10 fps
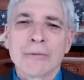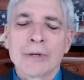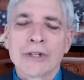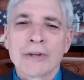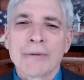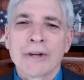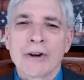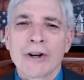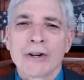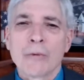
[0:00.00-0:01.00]
with Jimmy
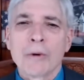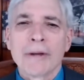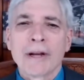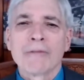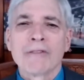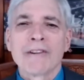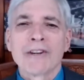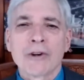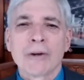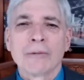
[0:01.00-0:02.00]
Carter would become very
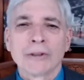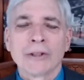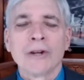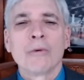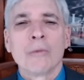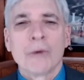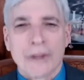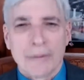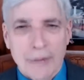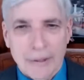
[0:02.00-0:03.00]
troubled with
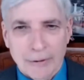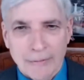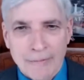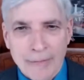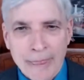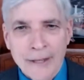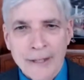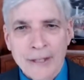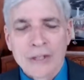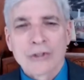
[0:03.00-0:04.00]
the people.
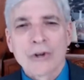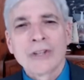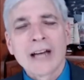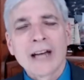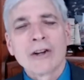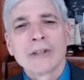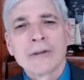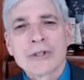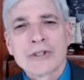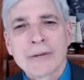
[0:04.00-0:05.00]
So not only
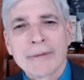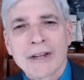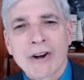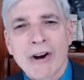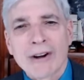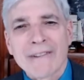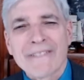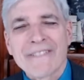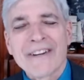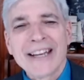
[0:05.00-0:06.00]
was Jimmy Carter
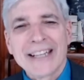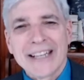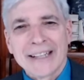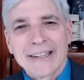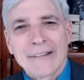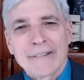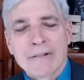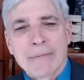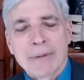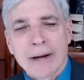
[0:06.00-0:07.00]
fighting the
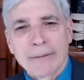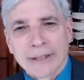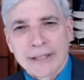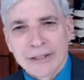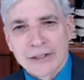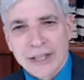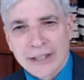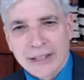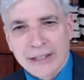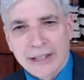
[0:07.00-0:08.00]
Republicans
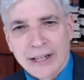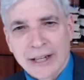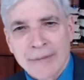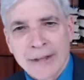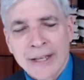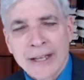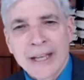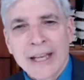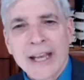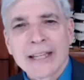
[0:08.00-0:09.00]
at that time,
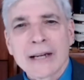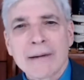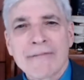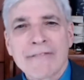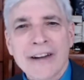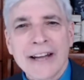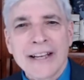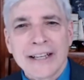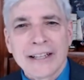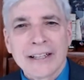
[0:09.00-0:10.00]
he ended up
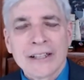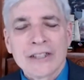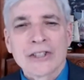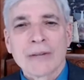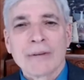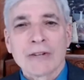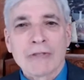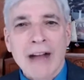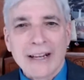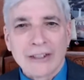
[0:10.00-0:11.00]
fighting some of the
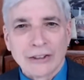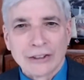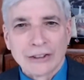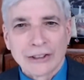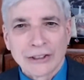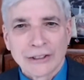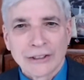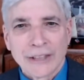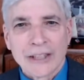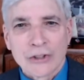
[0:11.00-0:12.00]
radicals
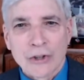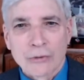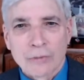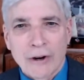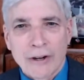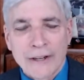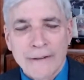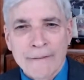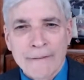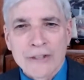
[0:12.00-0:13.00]
in his own
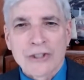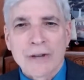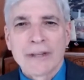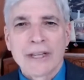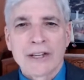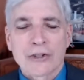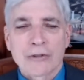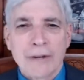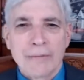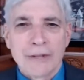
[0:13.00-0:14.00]
party, some of the
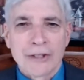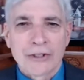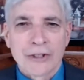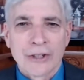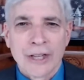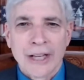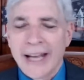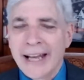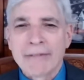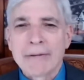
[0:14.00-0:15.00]
extremists,
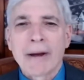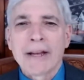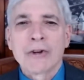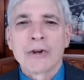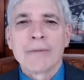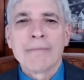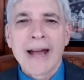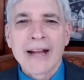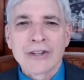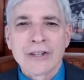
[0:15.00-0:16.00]
and everybody you could
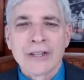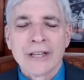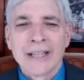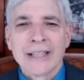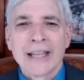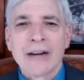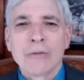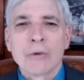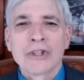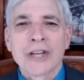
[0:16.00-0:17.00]
imagine
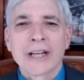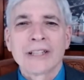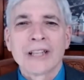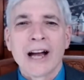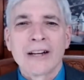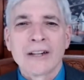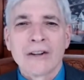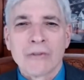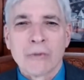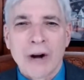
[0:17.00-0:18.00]
that were sick and tired
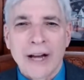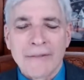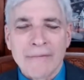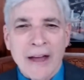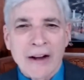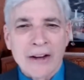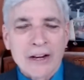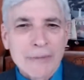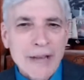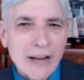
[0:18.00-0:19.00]
of what? Now,
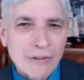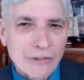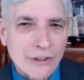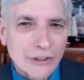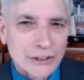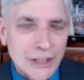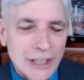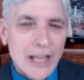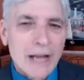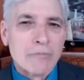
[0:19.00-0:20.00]
hear me out, folks,
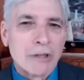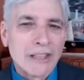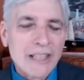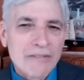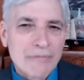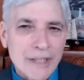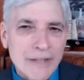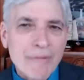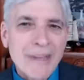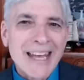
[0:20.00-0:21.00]
and believe
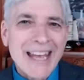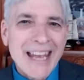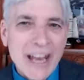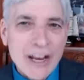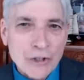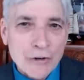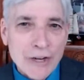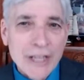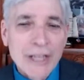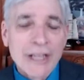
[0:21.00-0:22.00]
me,
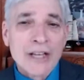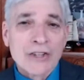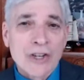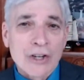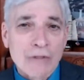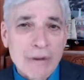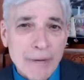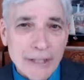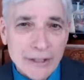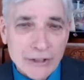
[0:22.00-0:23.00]
history is going to
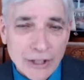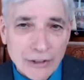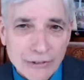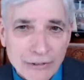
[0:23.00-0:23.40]
repeat itself.